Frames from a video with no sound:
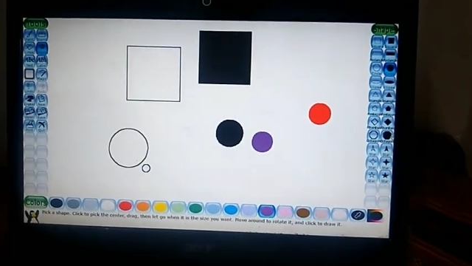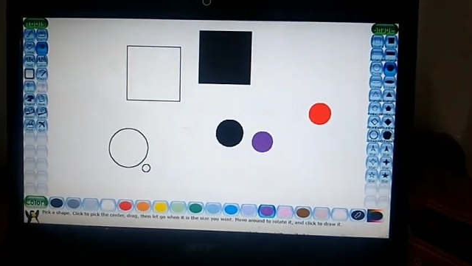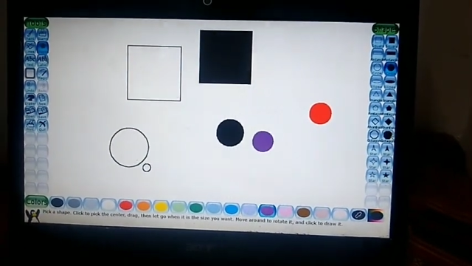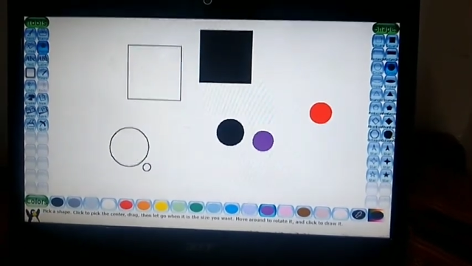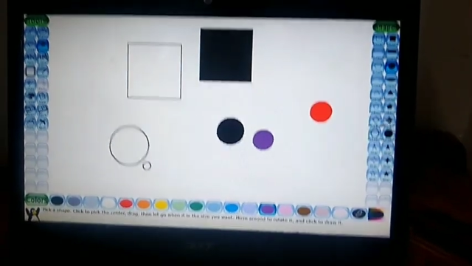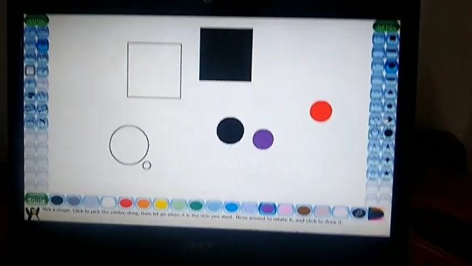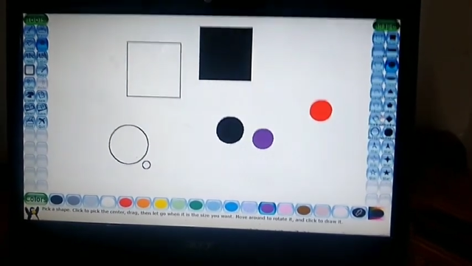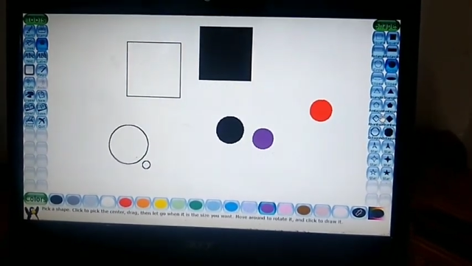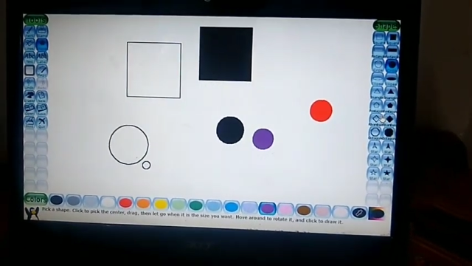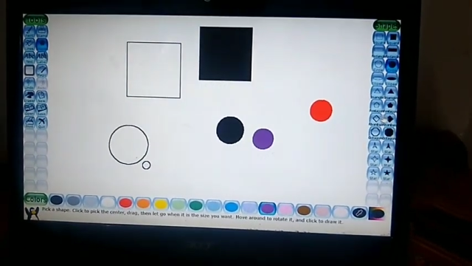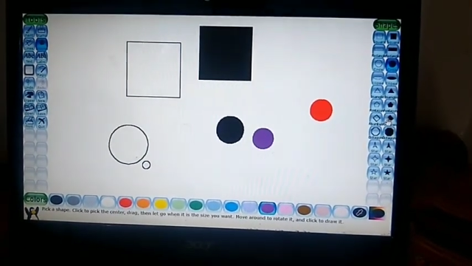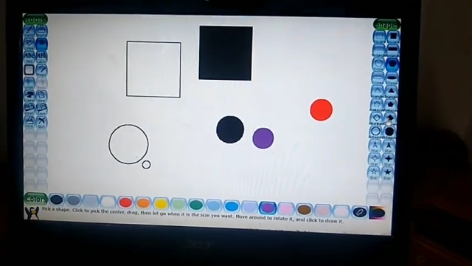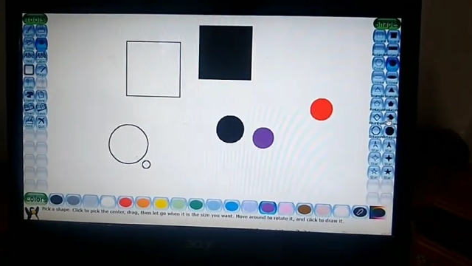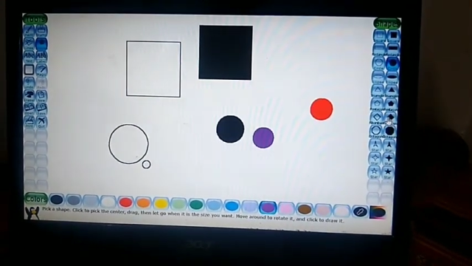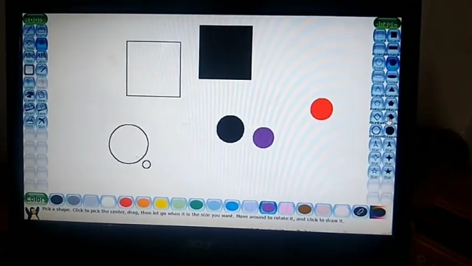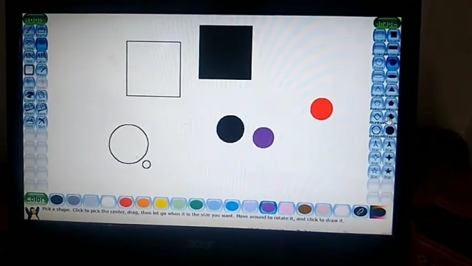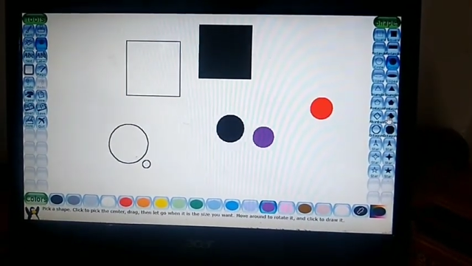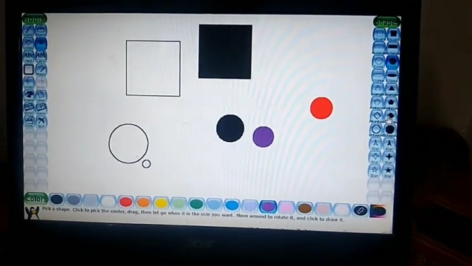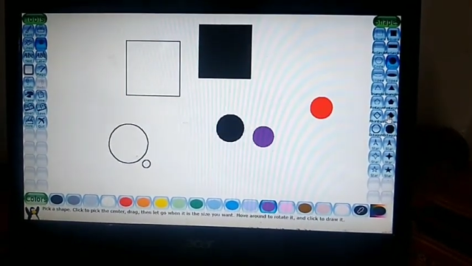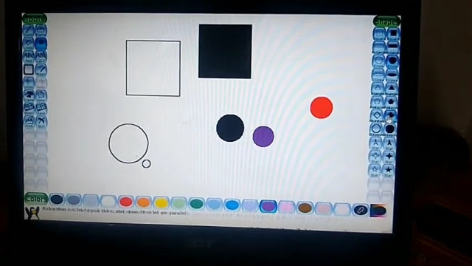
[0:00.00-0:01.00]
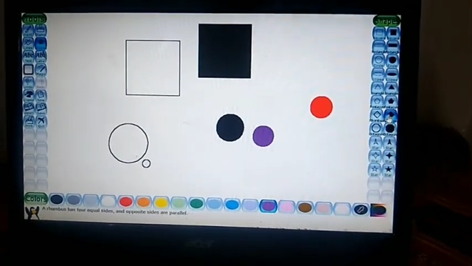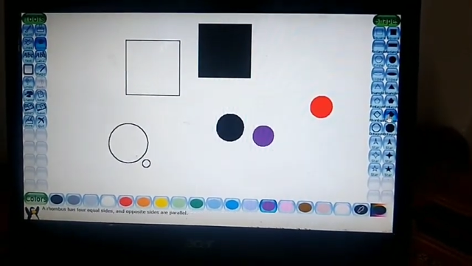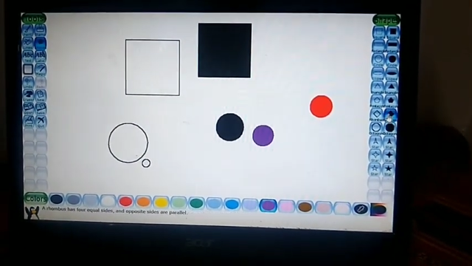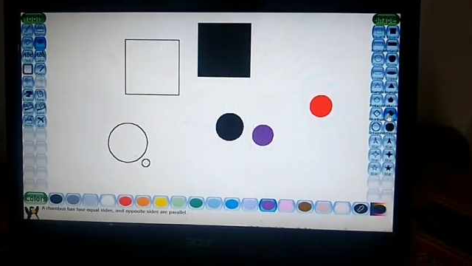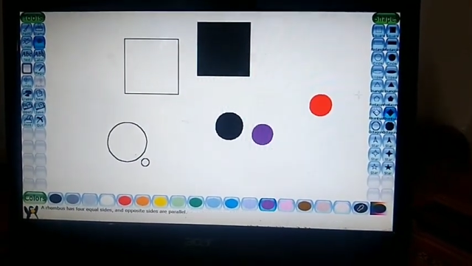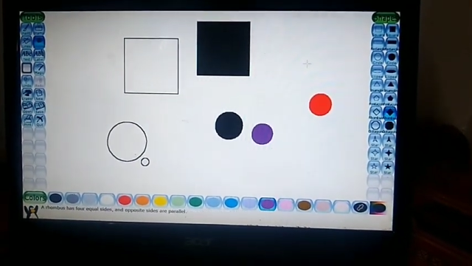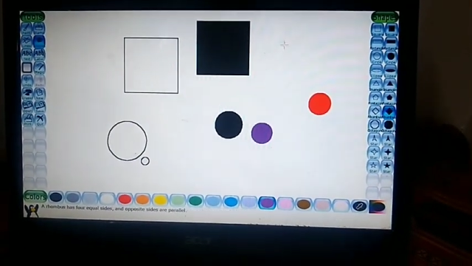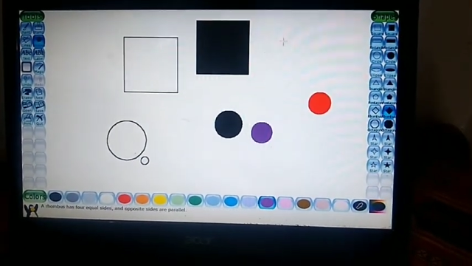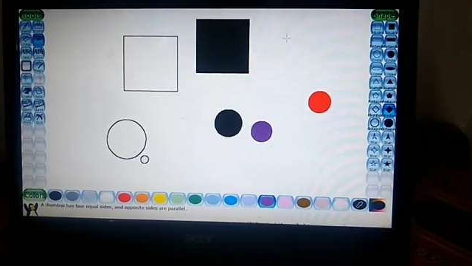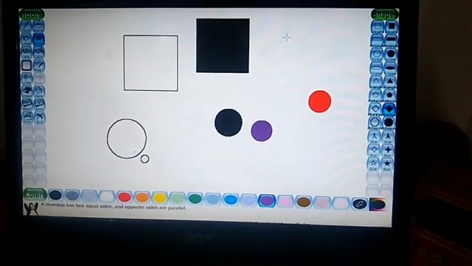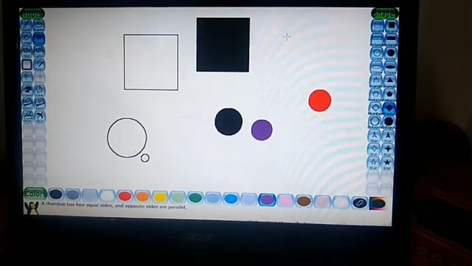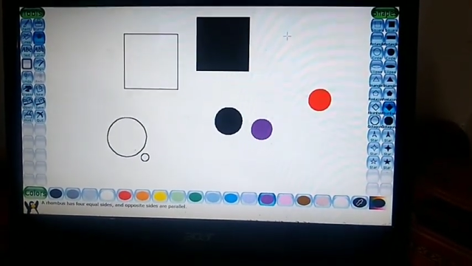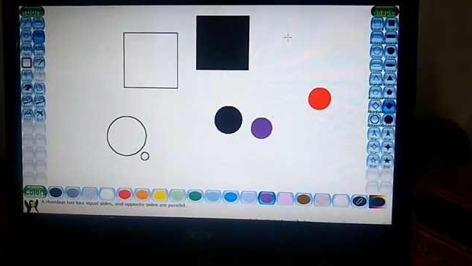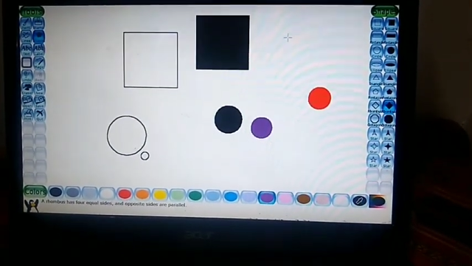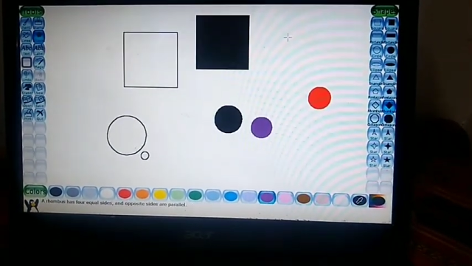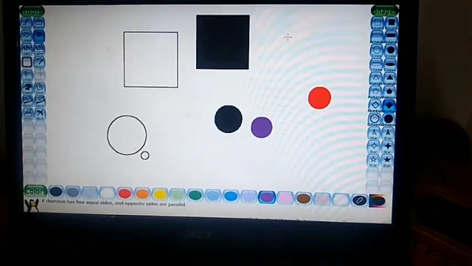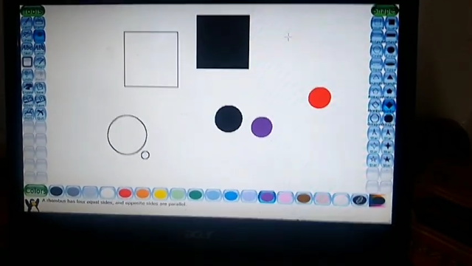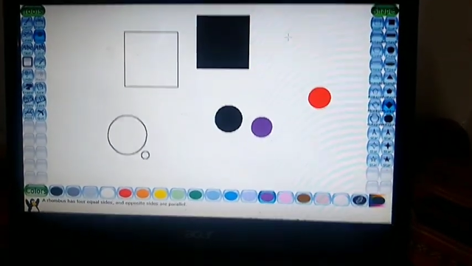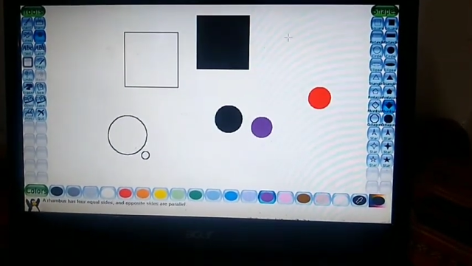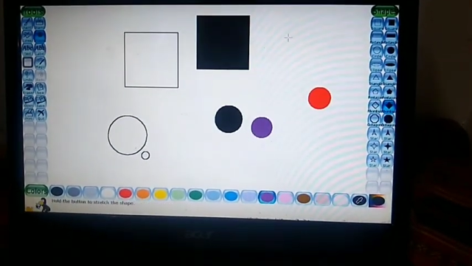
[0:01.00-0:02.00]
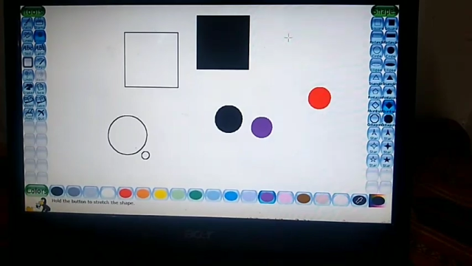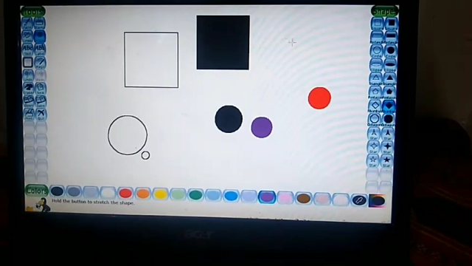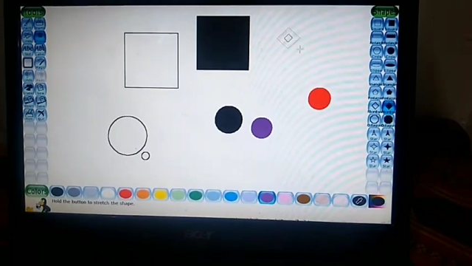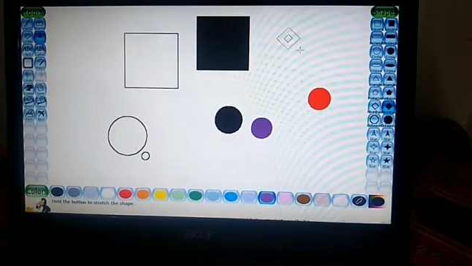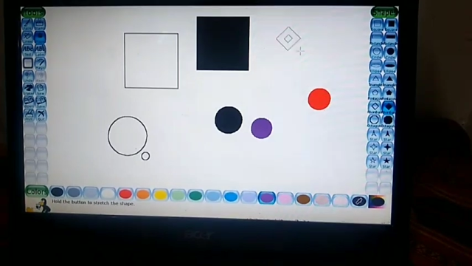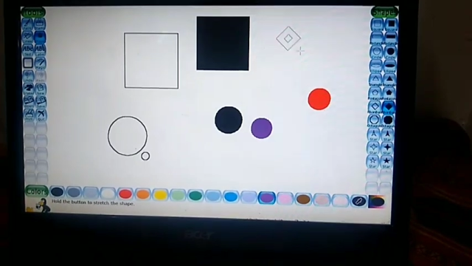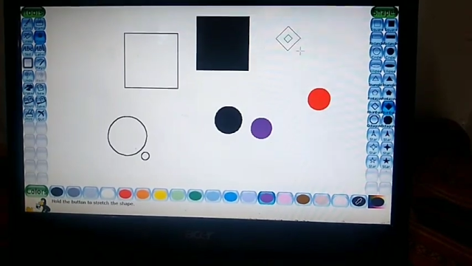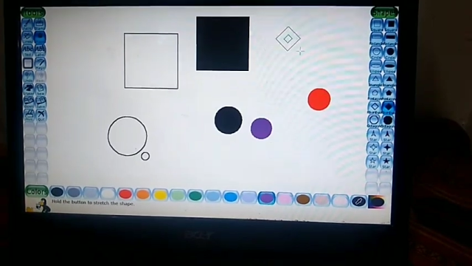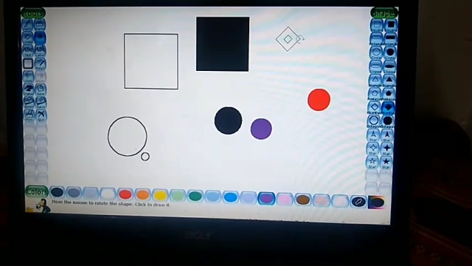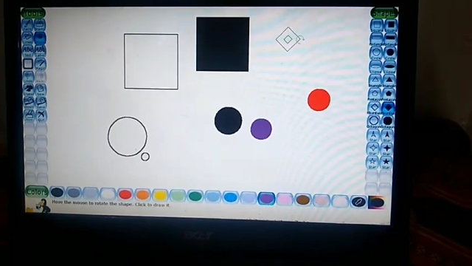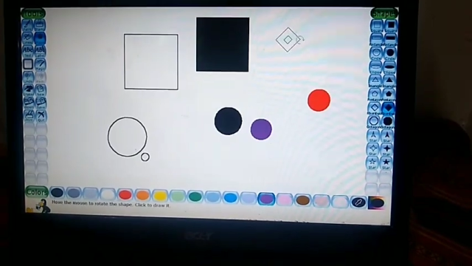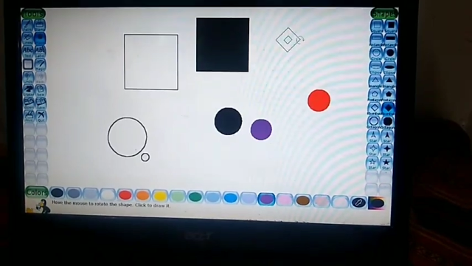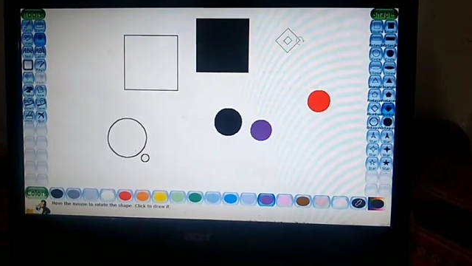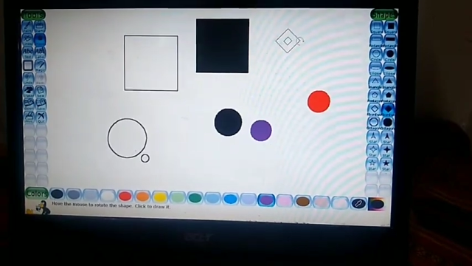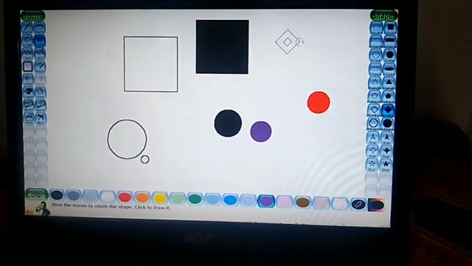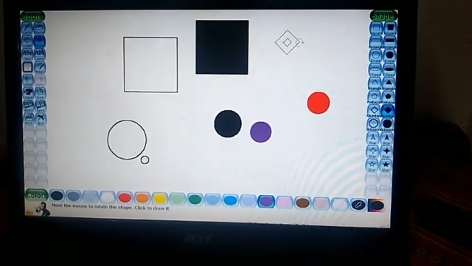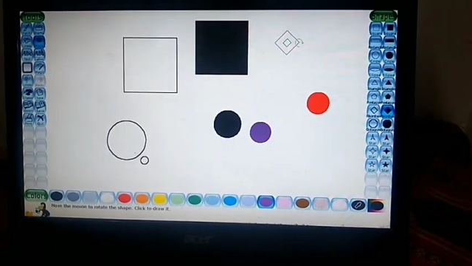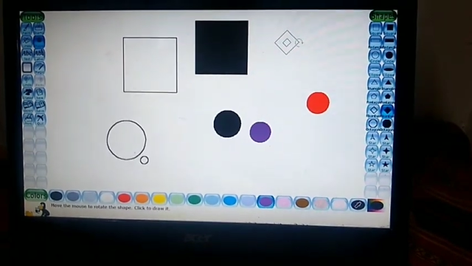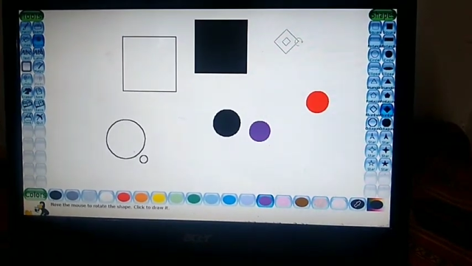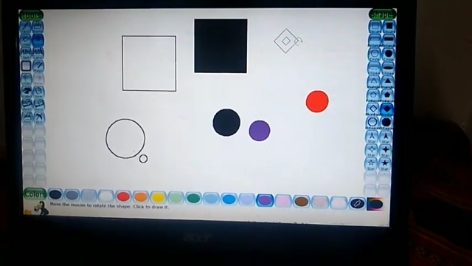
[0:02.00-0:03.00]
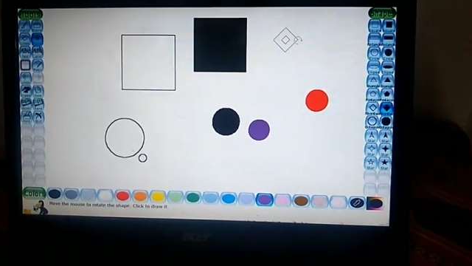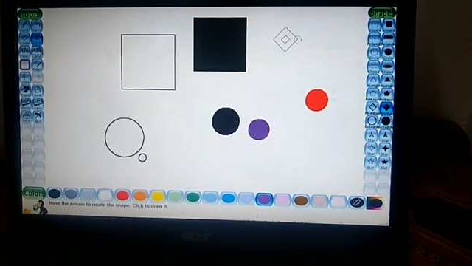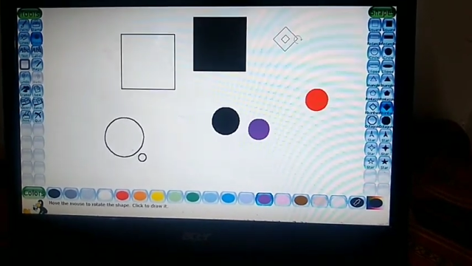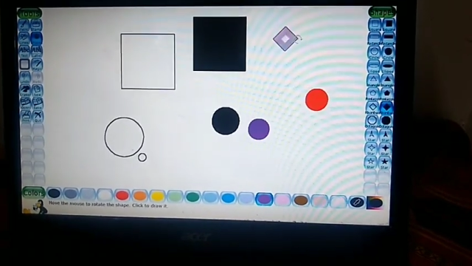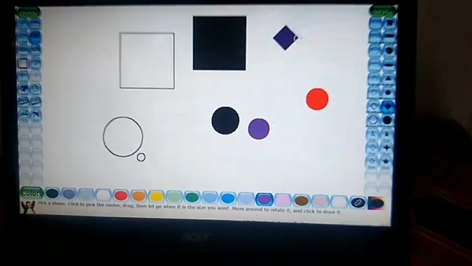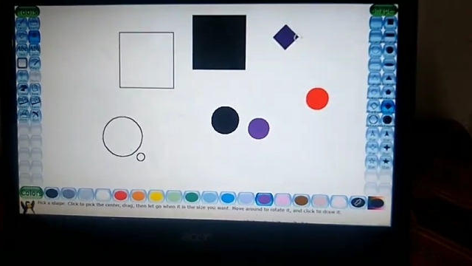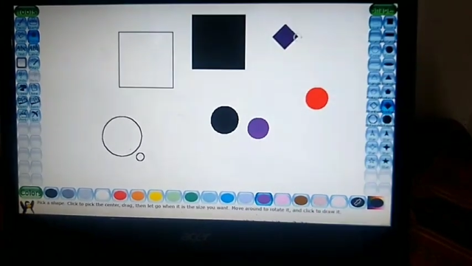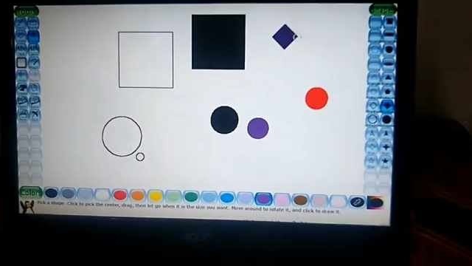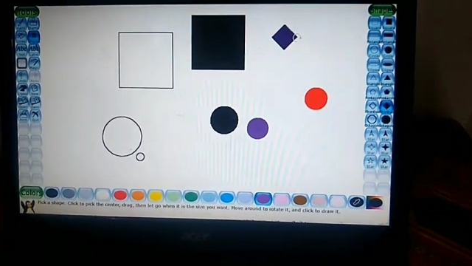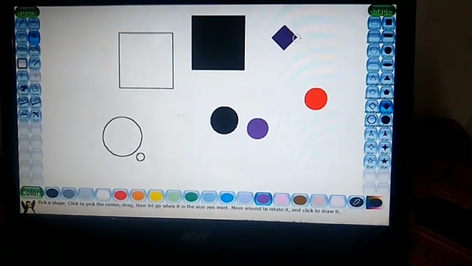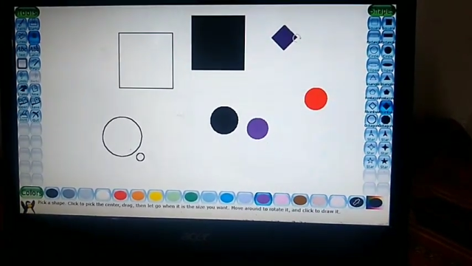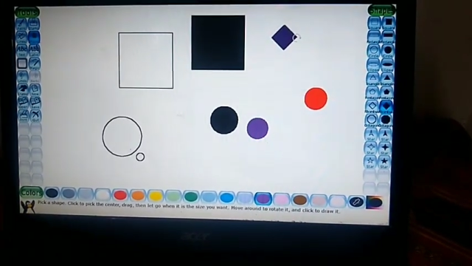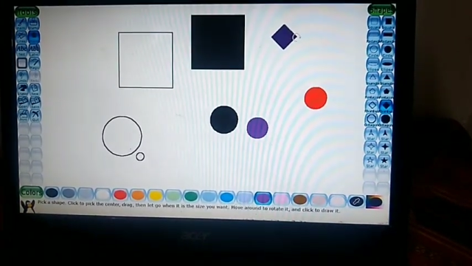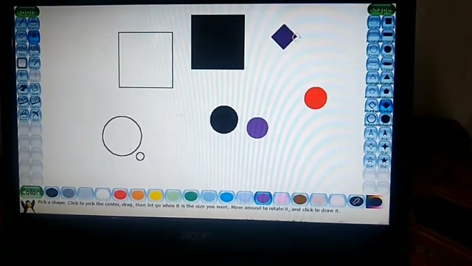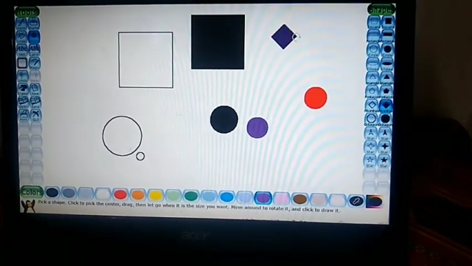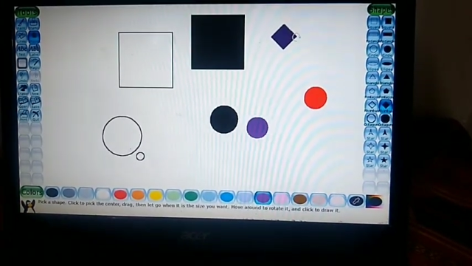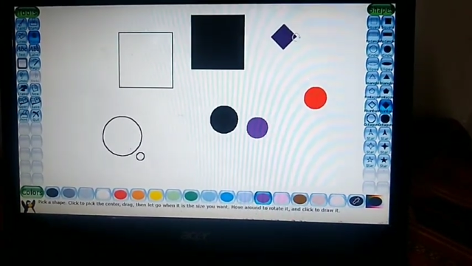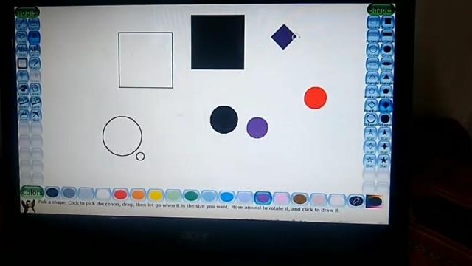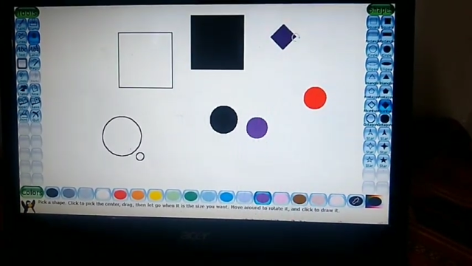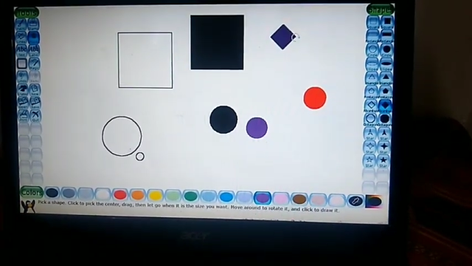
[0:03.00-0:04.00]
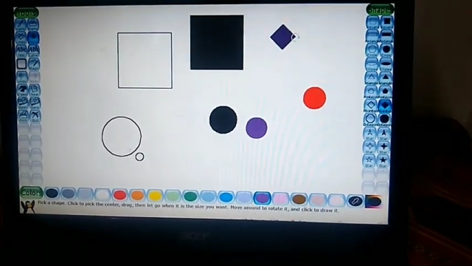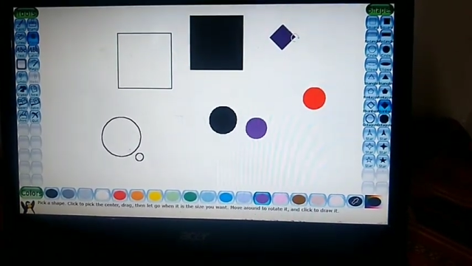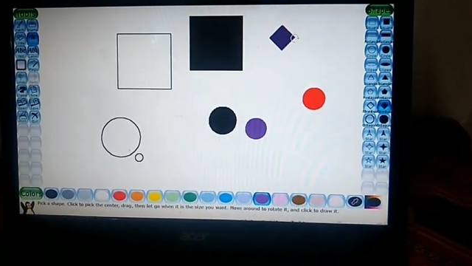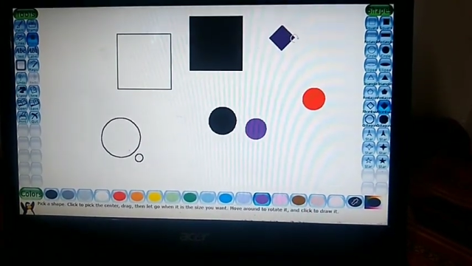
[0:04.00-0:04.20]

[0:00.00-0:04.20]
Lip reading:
Nobody's mouth can be seen.